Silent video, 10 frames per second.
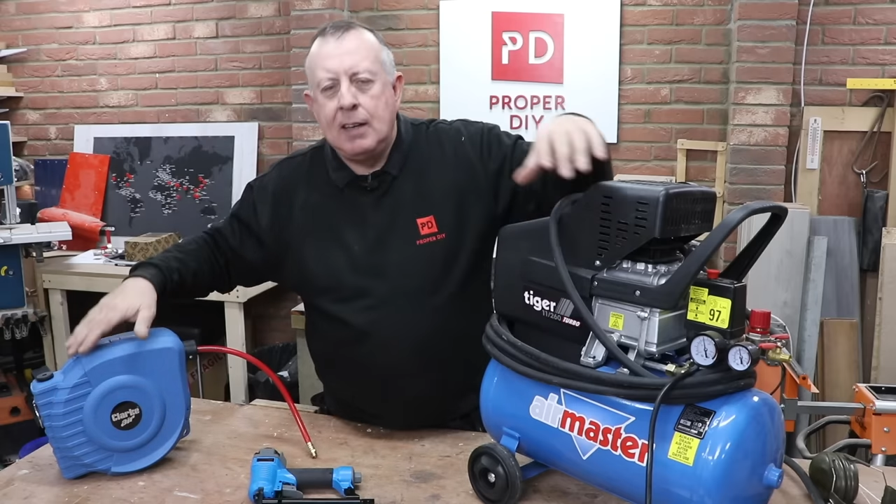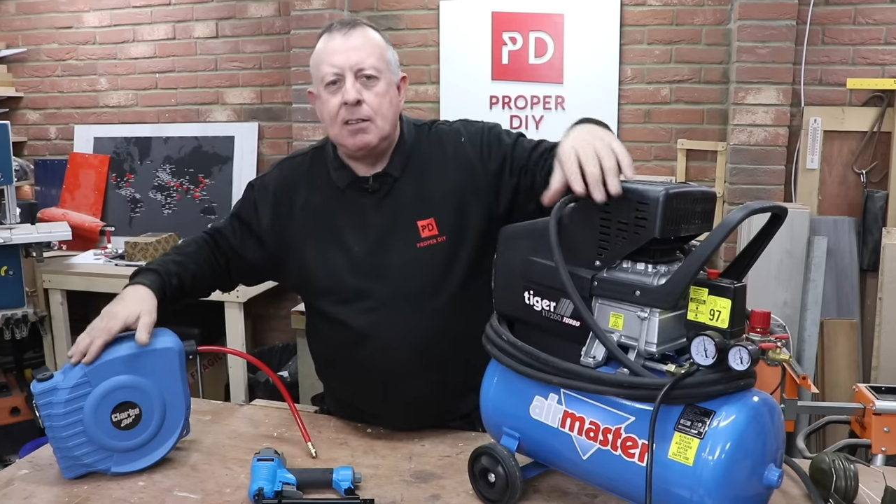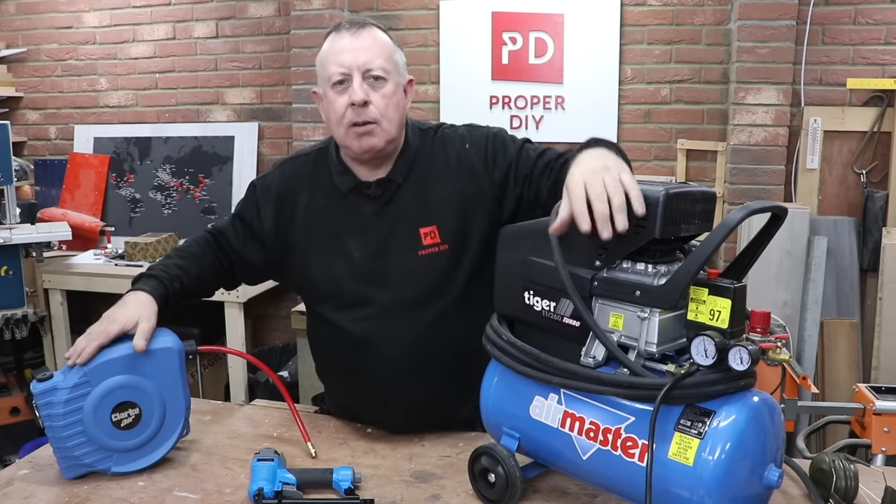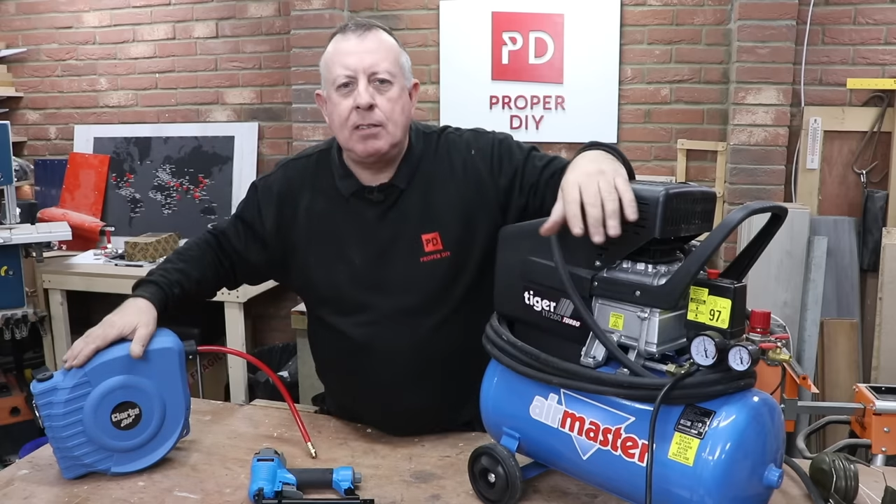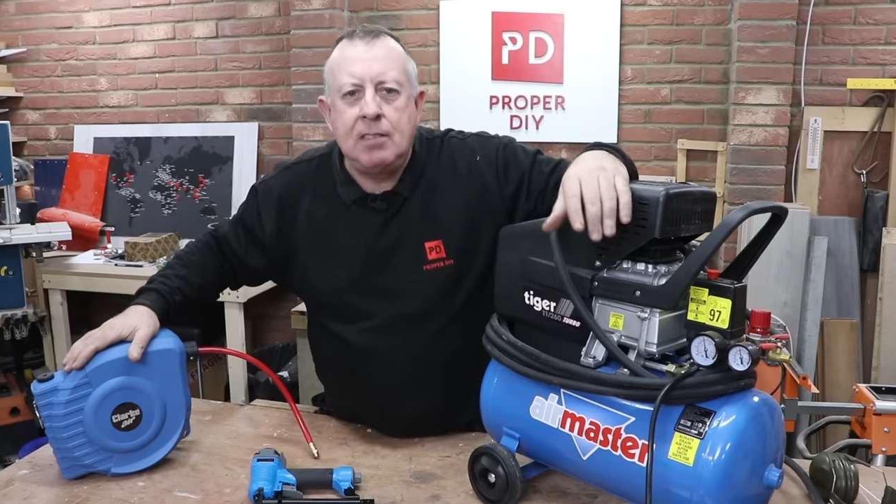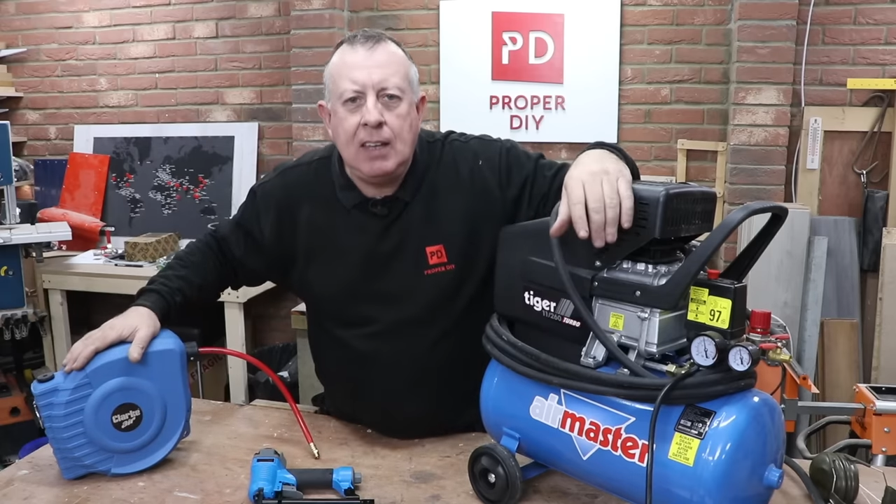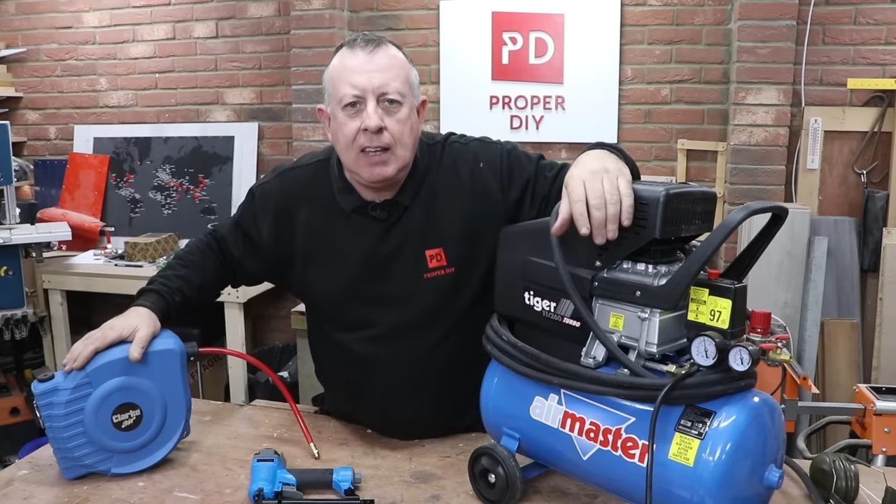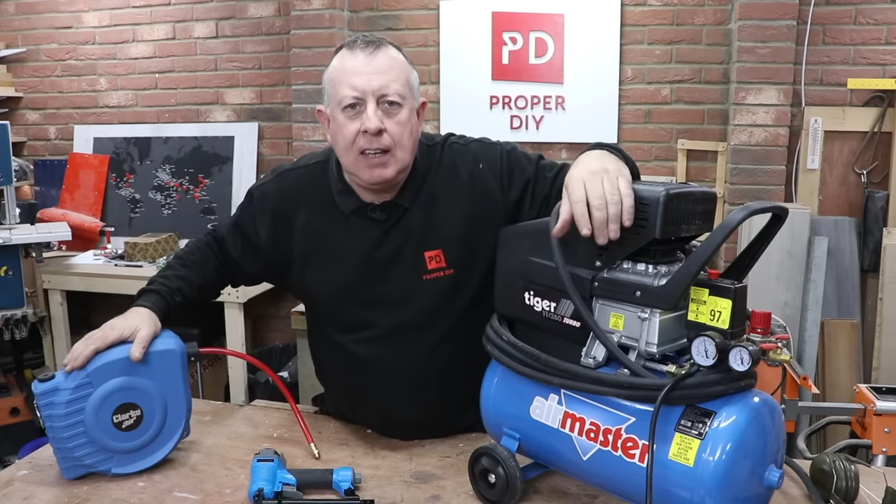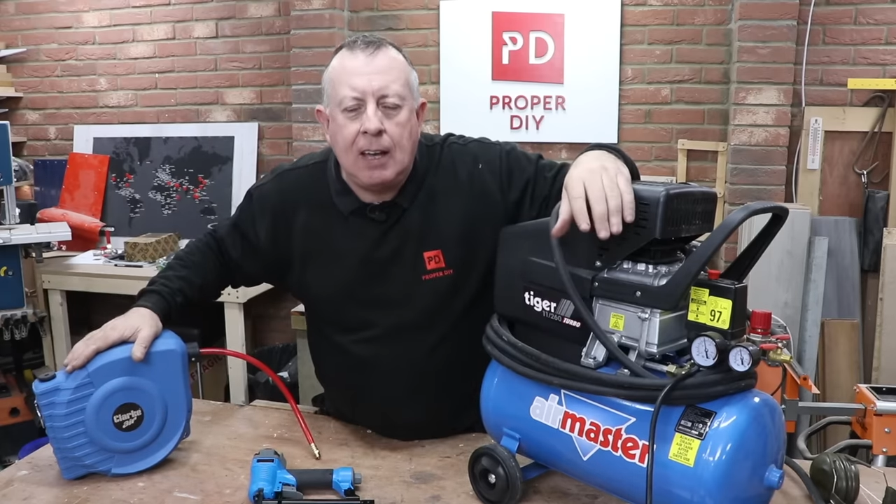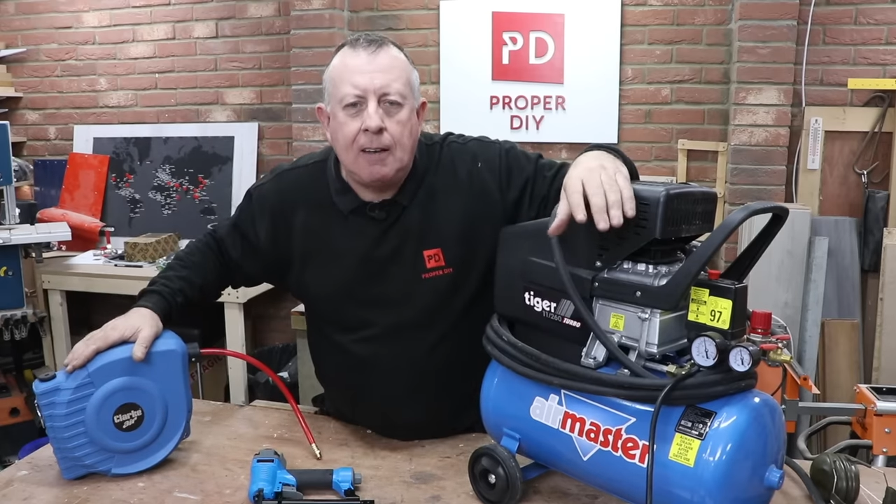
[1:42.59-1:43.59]
So I was
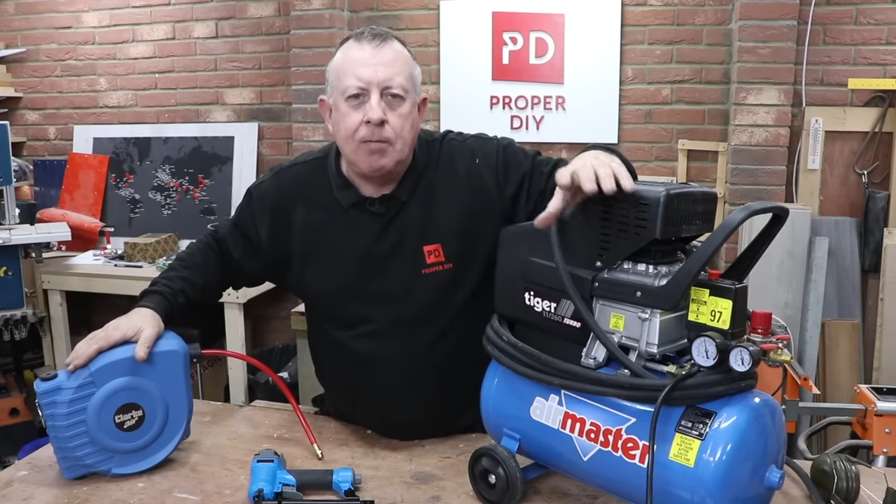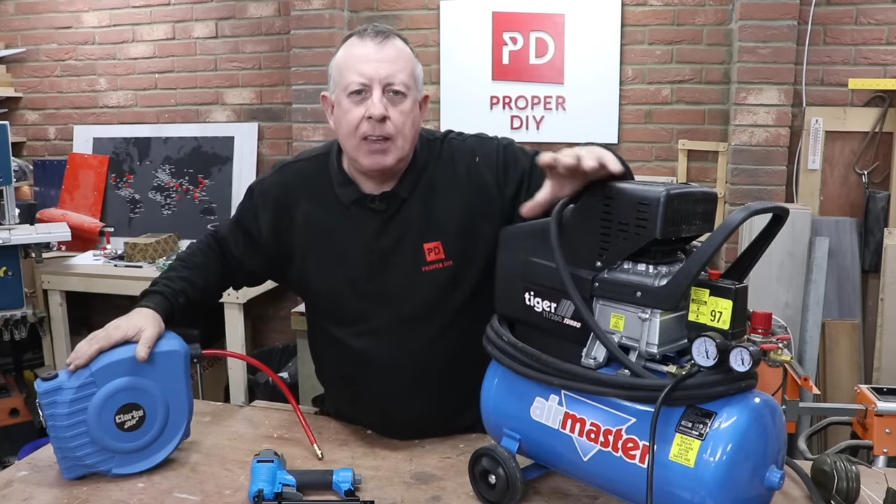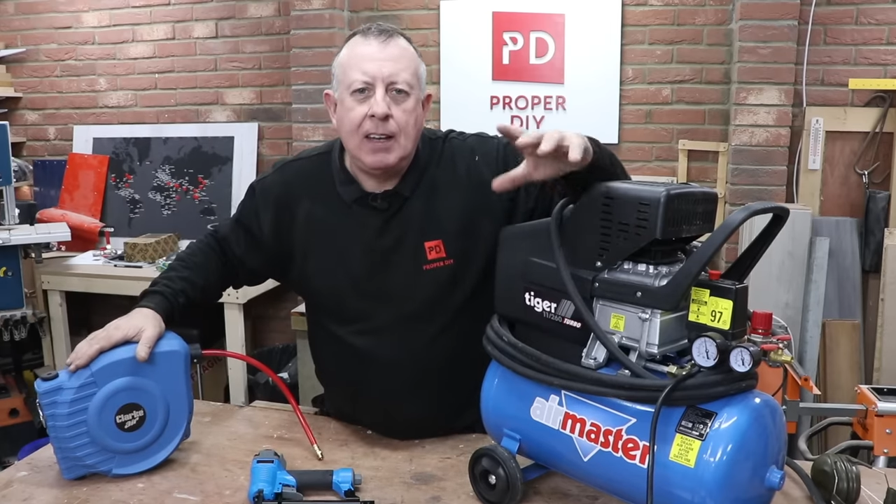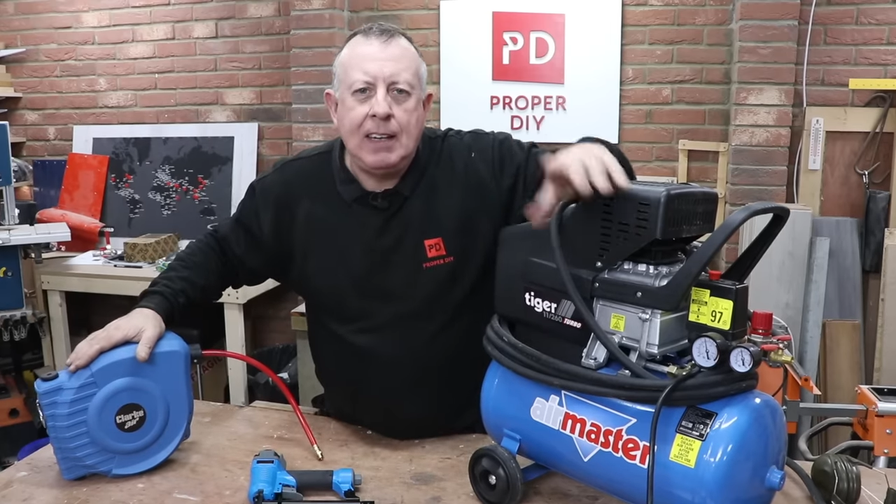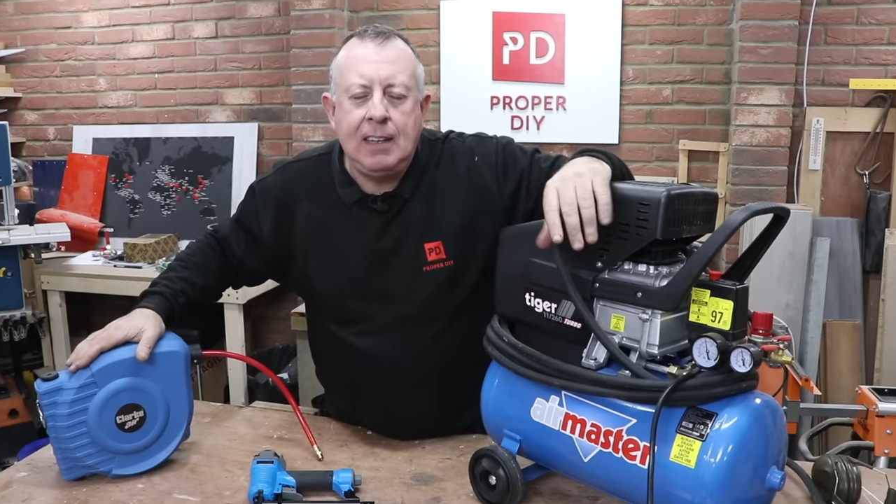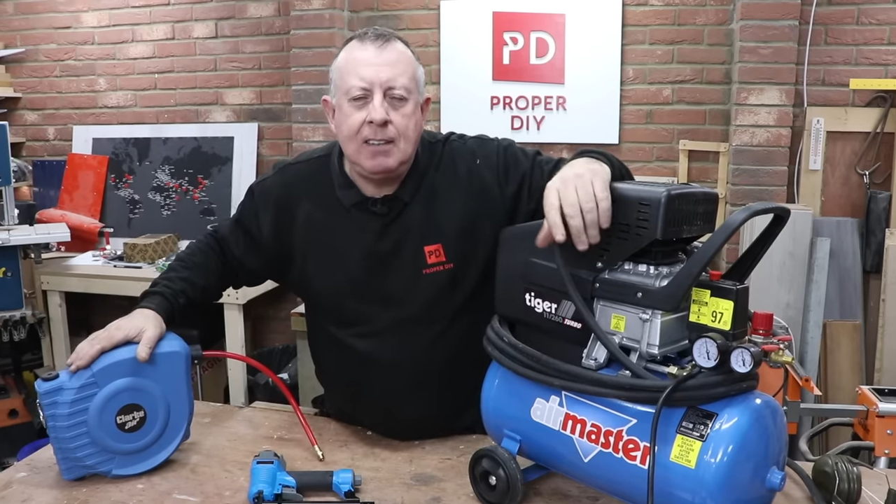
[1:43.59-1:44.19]
thinking, I need